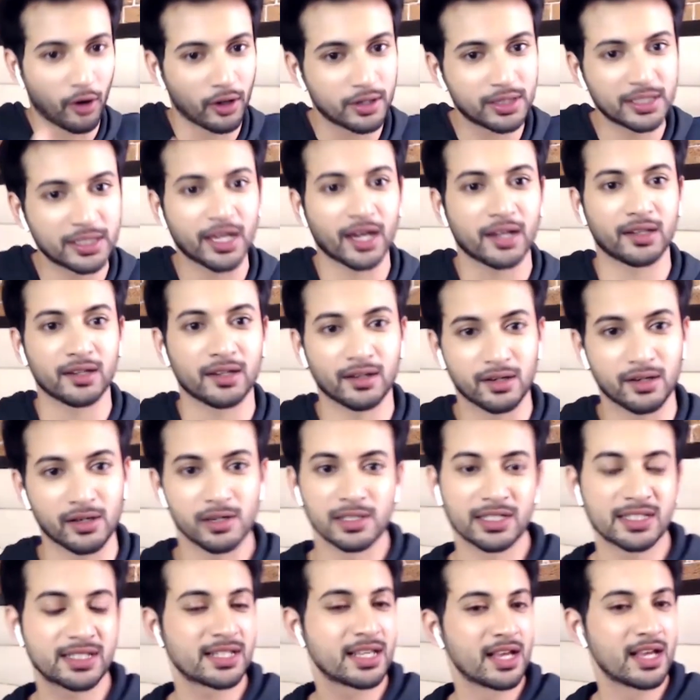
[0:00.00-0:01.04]
all the other
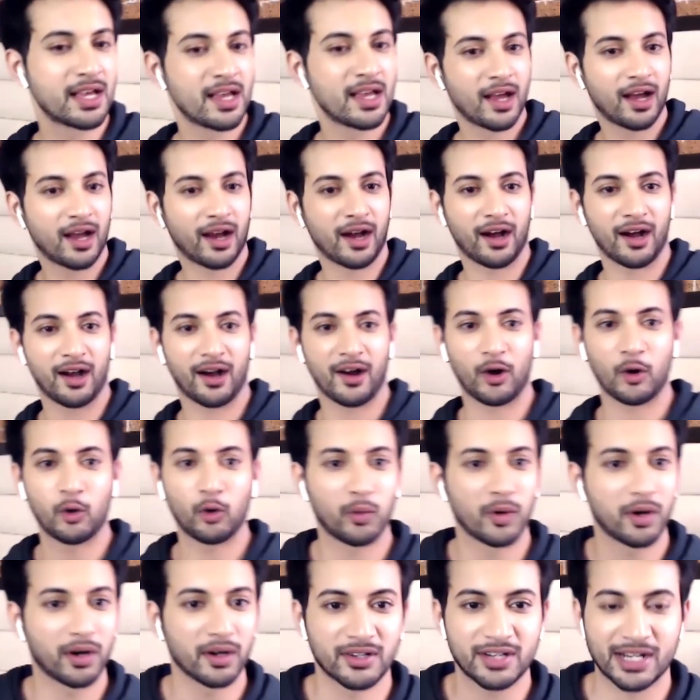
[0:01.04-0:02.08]
girls who
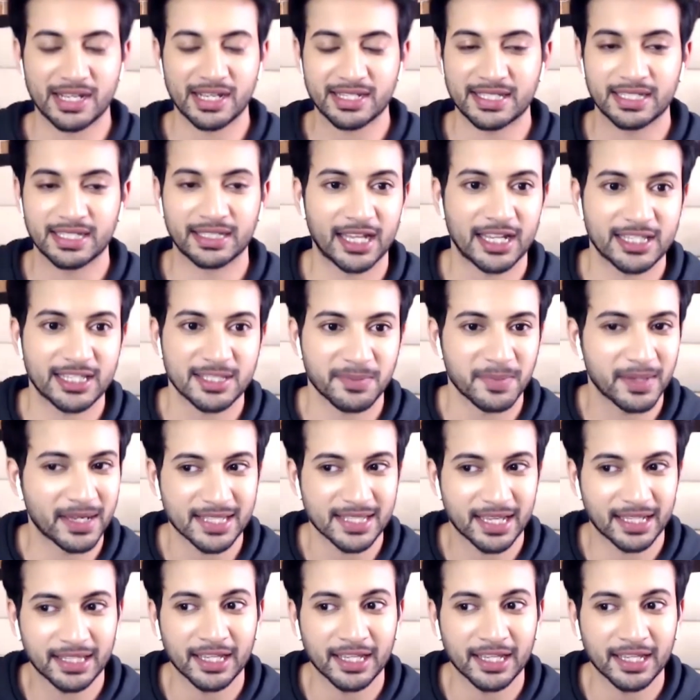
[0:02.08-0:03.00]
were dressing that space.